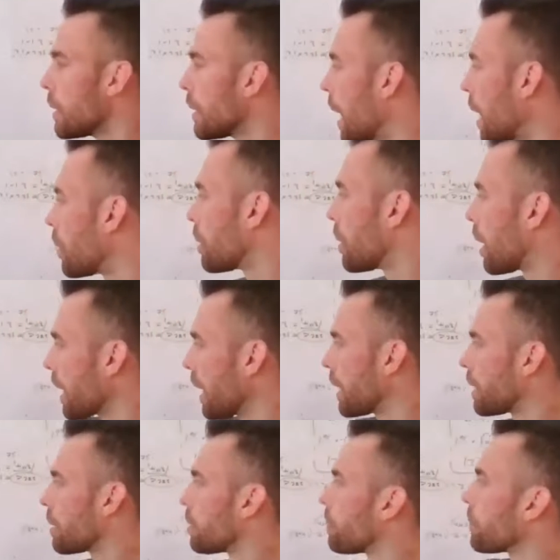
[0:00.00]
Now,
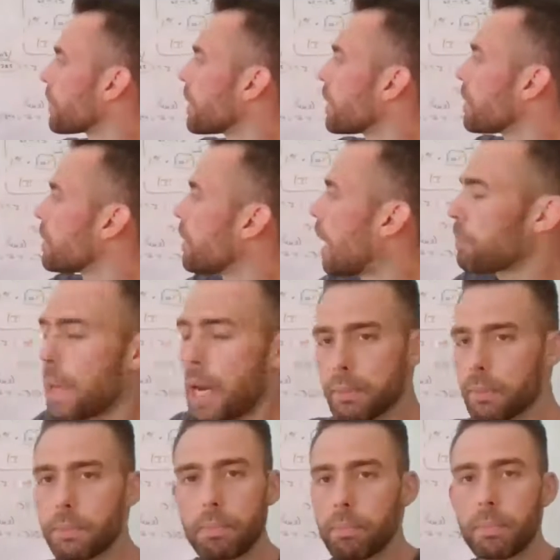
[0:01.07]
again, I'm
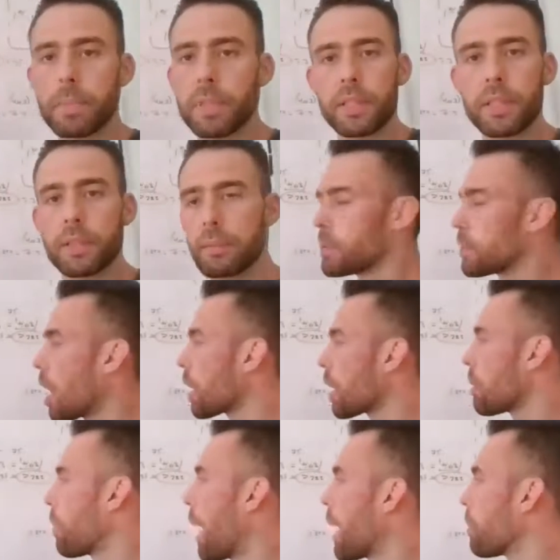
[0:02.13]
not
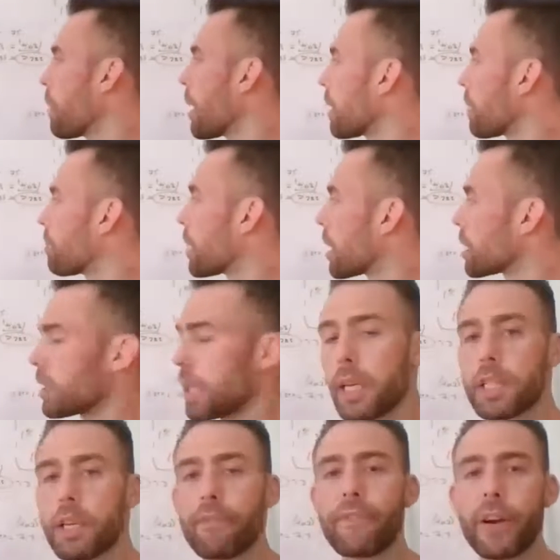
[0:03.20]
talking bad about it because it
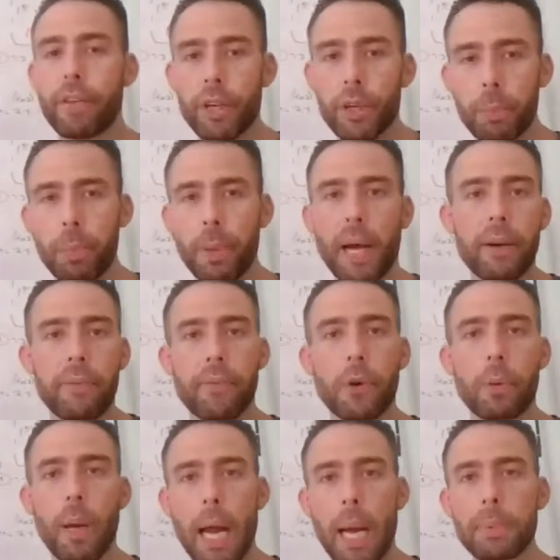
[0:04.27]
is a very good
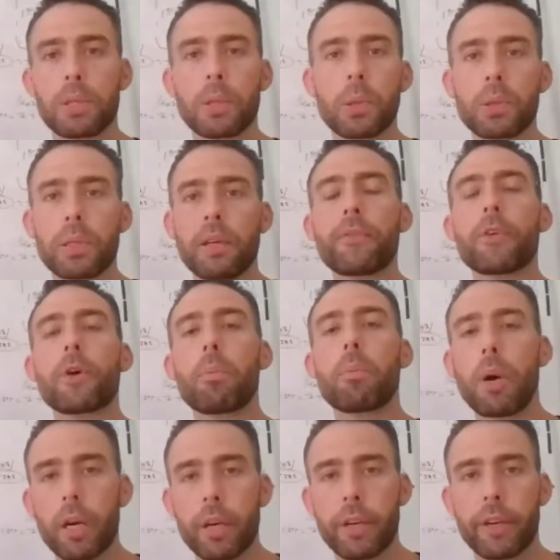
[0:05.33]
platform, absolutely, for
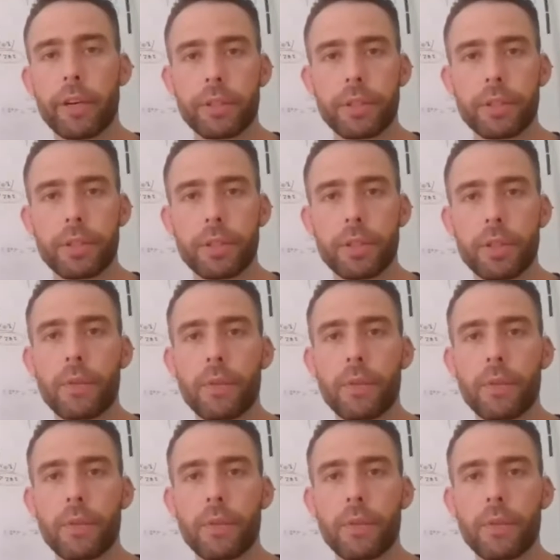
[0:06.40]
marketers,